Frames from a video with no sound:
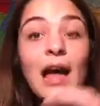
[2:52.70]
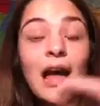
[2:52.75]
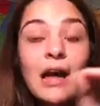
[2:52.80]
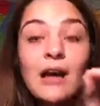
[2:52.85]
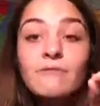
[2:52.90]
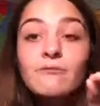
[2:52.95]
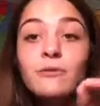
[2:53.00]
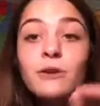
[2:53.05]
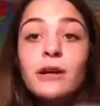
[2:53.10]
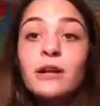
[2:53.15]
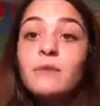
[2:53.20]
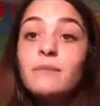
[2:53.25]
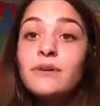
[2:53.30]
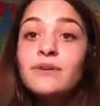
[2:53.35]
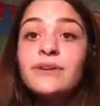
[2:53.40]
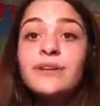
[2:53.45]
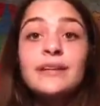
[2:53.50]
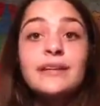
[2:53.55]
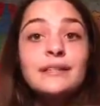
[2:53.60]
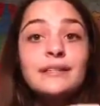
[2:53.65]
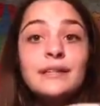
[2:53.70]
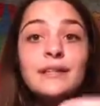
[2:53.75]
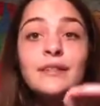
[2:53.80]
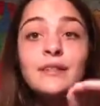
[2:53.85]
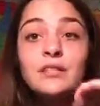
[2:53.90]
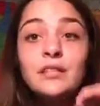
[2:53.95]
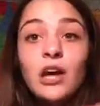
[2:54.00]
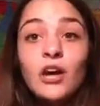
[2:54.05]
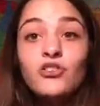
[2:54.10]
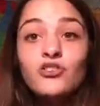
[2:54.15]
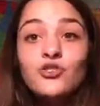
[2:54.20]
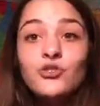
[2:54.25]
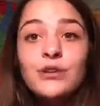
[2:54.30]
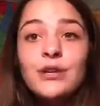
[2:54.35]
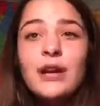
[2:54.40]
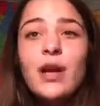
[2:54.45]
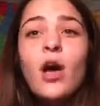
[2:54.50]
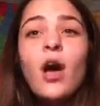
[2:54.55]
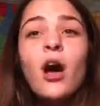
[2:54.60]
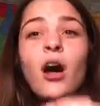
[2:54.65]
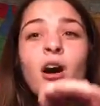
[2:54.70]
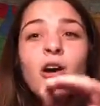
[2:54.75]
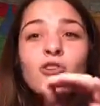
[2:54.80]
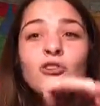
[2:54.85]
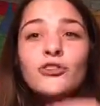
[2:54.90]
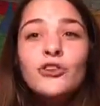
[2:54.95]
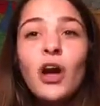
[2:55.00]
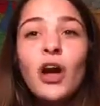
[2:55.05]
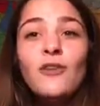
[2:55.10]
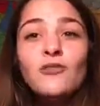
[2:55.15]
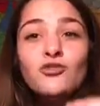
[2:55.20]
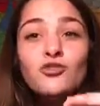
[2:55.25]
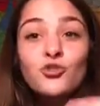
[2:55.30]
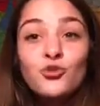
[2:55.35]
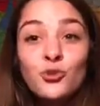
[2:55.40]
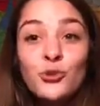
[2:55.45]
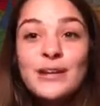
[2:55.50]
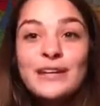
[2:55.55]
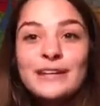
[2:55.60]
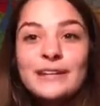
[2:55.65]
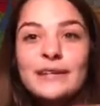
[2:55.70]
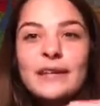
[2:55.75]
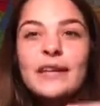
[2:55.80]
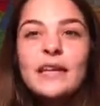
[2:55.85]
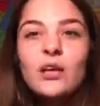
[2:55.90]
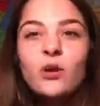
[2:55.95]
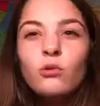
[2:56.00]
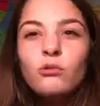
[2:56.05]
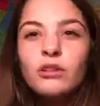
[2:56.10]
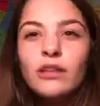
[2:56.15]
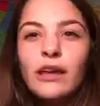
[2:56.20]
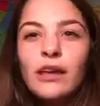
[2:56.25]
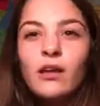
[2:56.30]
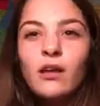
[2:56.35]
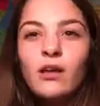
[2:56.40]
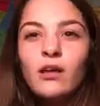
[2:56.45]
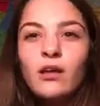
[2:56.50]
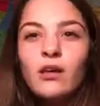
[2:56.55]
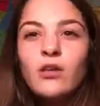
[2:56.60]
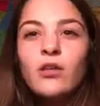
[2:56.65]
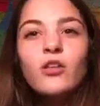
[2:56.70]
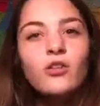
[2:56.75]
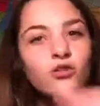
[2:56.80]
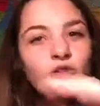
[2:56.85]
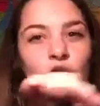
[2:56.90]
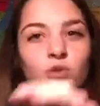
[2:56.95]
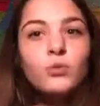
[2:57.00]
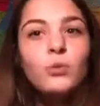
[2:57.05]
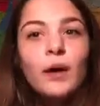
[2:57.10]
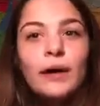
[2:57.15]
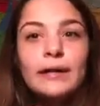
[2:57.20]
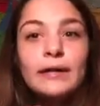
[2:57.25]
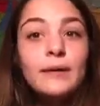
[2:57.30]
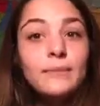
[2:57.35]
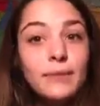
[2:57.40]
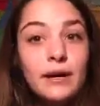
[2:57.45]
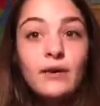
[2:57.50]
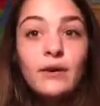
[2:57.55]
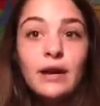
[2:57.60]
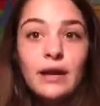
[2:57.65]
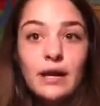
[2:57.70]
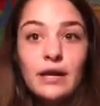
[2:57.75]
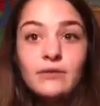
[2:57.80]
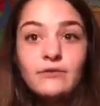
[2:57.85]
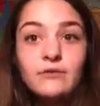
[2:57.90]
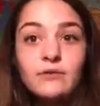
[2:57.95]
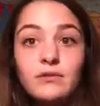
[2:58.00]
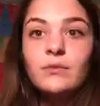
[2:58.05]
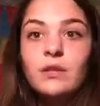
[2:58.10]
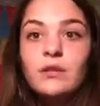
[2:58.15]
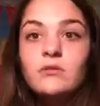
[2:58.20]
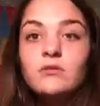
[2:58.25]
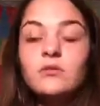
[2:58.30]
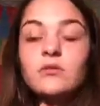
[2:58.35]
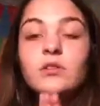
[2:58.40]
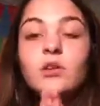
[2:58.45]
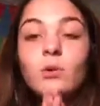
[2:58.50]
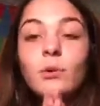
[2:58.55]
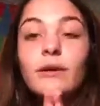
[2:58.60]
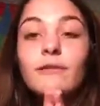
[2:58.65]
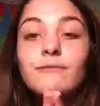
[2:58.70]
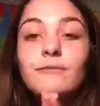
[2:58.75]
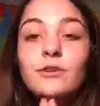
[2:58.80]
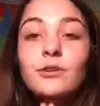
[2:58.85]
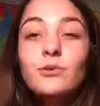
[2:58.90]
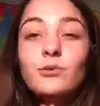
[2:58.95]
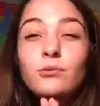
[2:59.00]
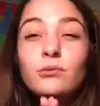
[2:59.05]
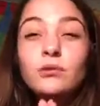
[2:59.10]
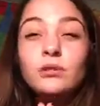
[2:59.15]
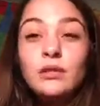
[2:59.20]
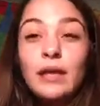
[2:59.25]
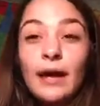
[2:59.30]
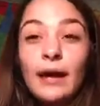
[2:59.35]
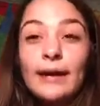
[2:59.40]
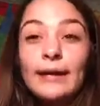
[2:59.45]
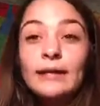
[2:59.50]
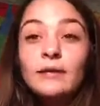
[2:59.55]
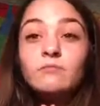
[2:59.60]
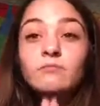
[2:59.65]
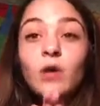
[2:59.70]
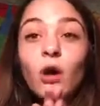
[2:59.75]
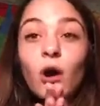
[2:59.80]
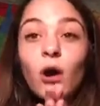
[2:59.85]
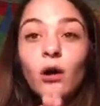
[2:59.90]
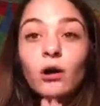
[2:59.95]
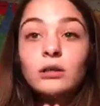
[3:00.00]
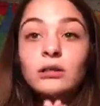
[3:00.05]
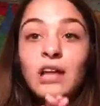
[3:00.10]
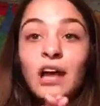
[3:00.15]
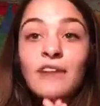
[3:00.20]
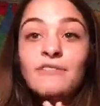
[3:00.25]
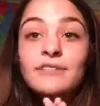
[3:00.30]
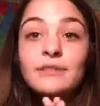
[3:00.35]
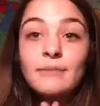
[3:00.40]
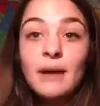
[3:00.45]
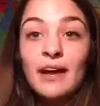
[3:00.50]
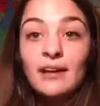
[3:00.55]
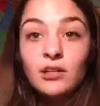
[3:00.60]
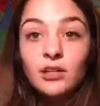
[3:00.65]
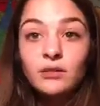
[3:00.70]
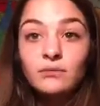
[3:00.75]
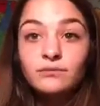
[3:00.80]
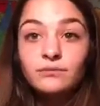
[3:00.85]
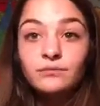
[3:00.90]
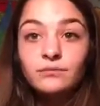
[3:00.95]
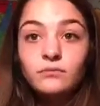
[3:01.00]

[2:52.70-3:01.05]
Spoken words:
African Americans in this country are not treated equally to white Americans. So if you say all lives matter,